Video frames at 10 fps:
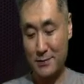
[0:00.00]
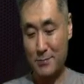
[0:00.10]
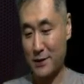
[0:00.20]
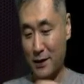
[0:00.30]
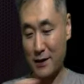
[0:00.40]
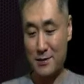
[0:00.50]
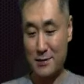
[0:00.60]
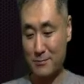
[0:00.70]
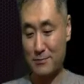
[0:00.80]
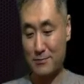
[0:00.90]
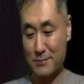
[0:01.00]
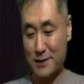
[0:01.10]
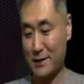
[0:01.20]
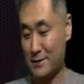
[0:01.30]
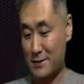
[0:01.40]
Mechanism
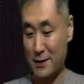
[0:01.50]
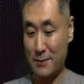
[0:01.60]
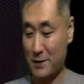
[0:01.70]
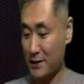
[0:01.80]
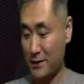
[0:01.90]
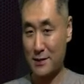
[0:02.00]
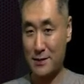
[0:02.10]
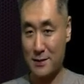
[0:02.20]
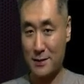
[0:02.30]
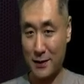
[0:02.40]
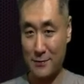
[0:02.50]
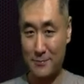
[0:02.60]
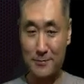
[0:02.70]
is same. Mechanic is same.